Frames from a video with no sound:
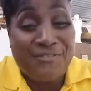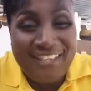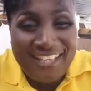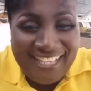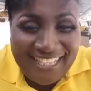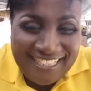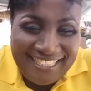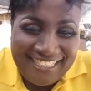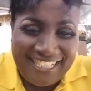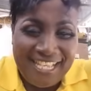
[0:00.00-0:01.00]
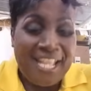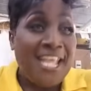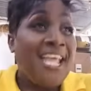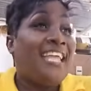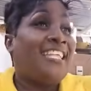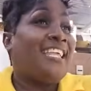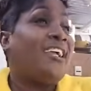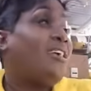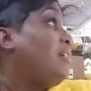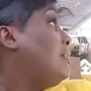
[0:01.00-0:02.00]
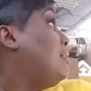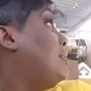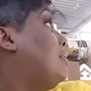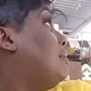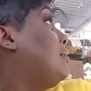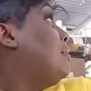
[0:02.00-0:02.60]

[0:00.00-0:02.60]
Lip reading: feel. What time is the rum?